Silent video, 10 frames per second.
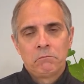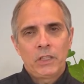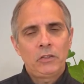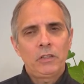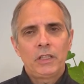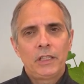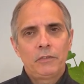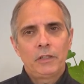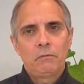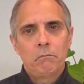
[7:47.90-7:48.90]
And you can
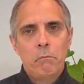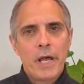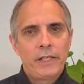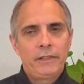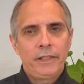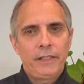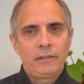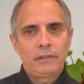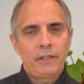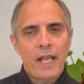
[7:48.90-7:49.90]
even meditate
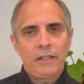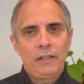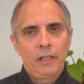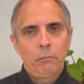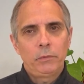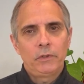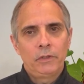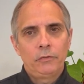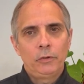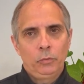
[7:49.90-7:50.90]
standing up
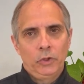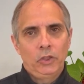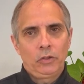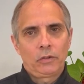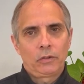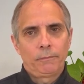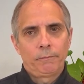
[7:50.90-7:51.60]
if you wished.